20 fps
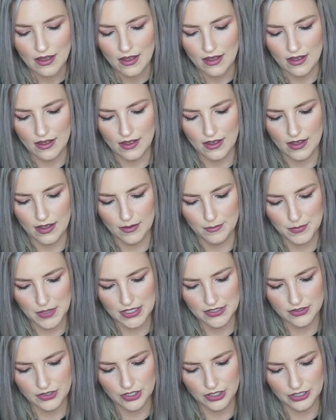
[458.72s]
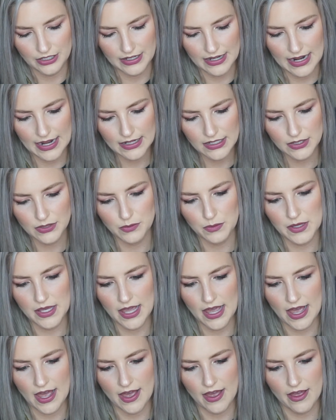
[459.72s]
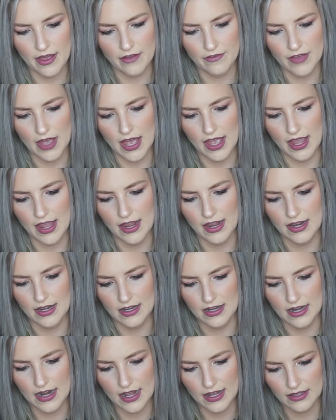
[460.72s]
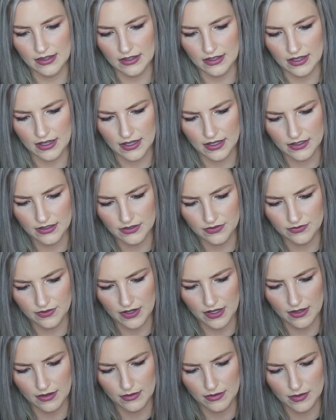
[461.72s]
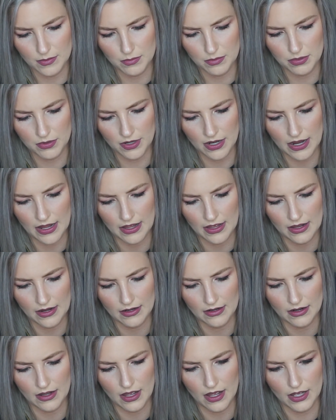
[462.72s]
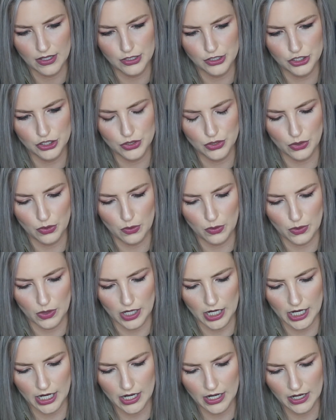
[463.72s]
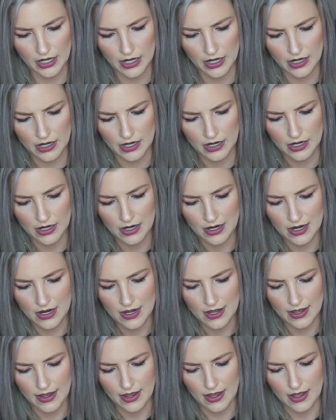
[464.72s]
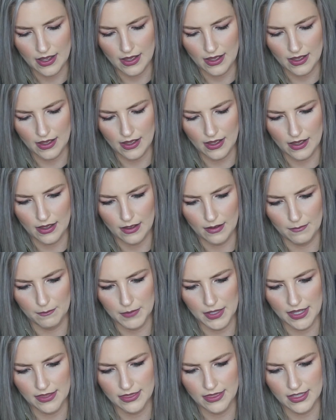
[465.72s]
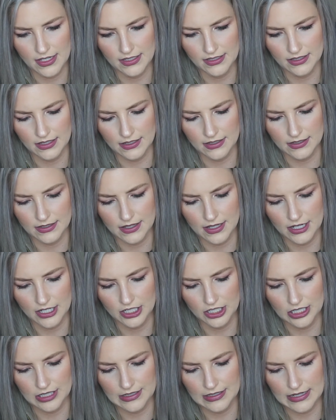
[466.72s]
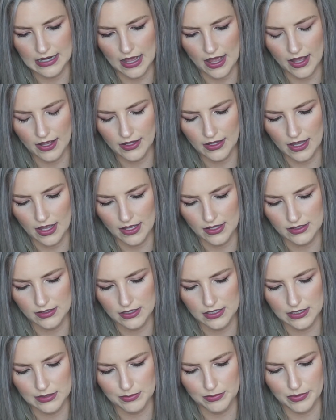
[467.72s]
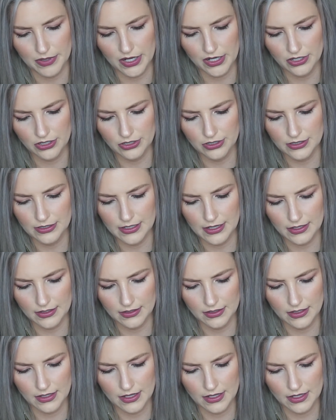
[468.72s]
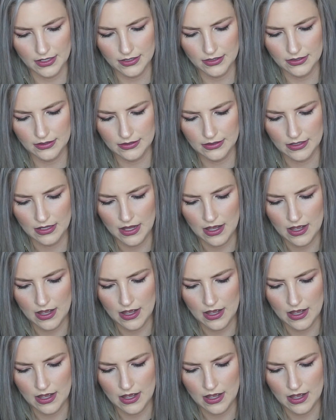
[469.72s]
So next we have a necklace from the brand Adore. This is their Stack and Sparkle necklace.